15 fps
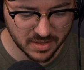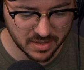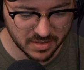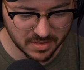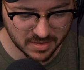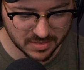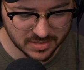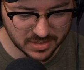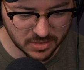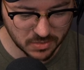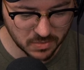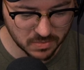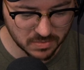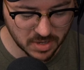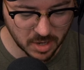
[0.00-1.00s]
It's
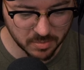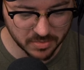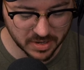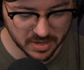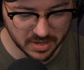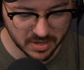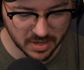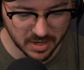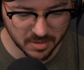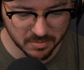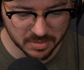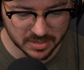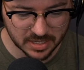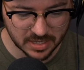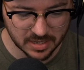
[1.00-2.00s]
too upright.
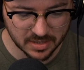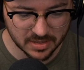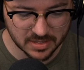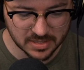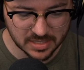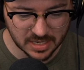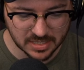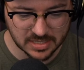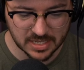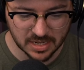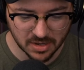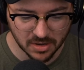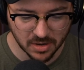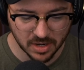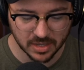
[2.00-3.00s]
But then the
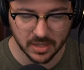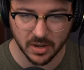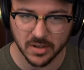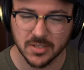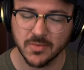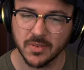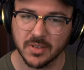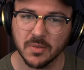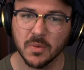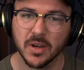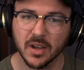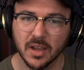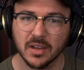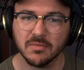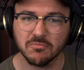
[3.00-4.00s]
ZX10R and the RC51
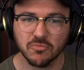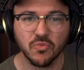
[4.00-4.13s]
I